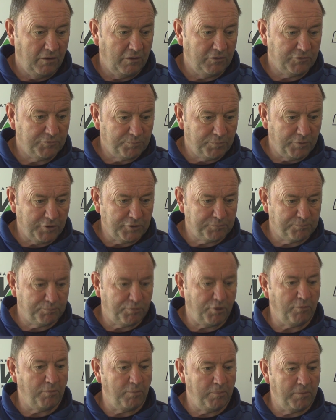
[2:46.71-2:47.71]
It's
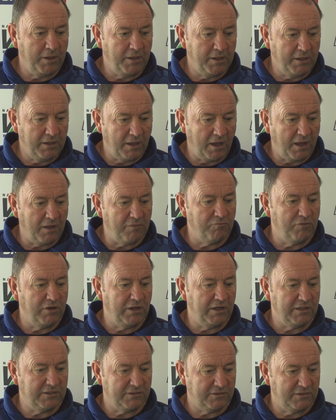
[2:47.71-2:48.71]
probably
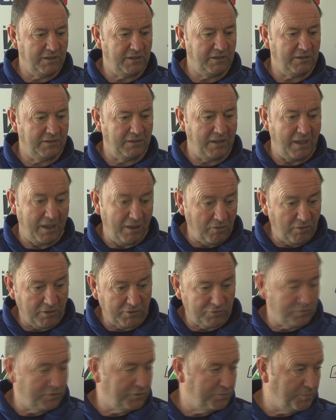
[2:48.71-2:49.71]
unrealistic now
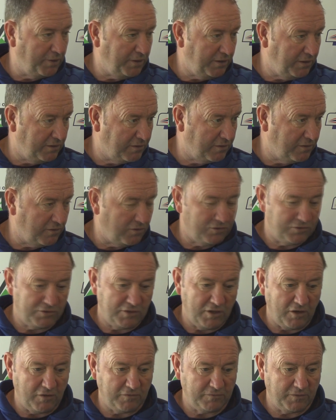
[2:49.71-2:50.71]
as we speak,
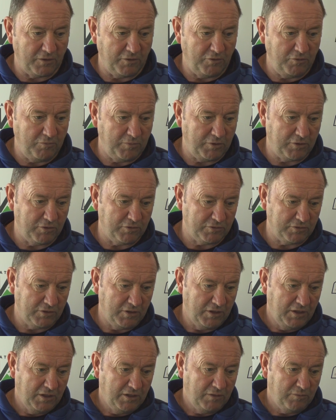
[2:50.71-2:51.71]
Thursday afternoon, because
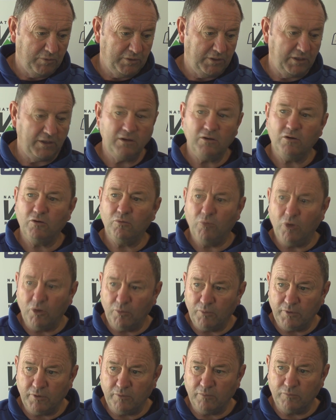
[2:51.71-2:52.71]
we did a lot of
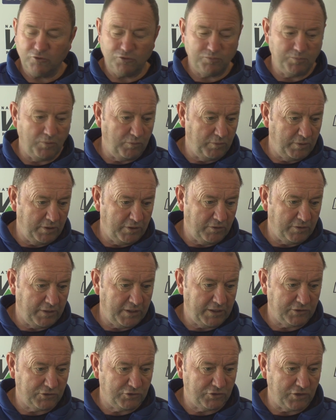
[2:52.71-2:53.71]
work with them this morning on
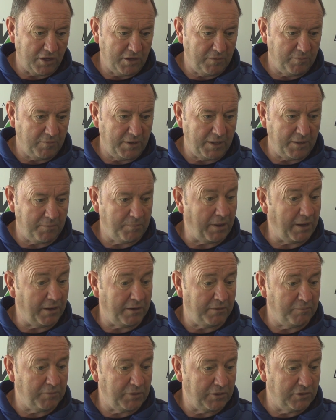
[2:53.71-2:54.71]
our shape and our
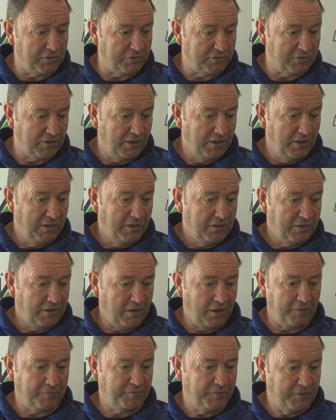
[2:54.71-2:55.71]
pattern, because
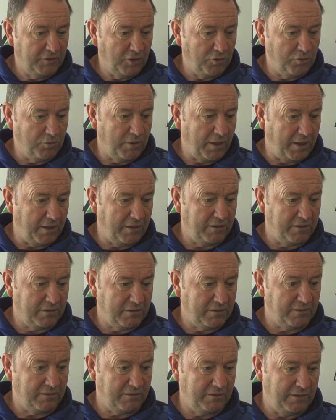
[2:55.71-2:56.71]
you have to do that
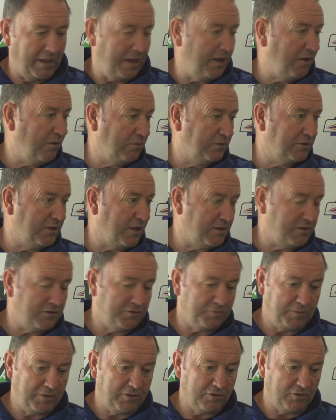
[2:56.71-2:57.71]

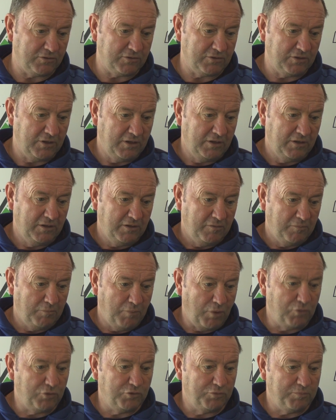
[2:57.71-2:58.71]
nowadays, because
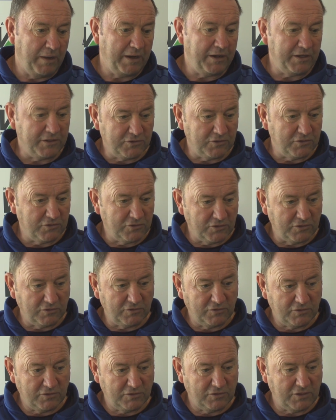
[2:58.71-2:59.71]
most managers are
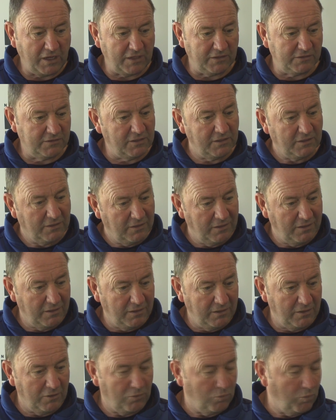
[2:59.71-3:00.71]

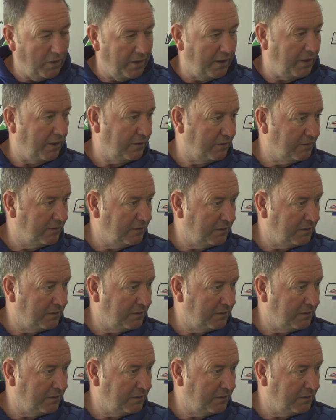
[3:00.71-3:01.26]
tactically aware,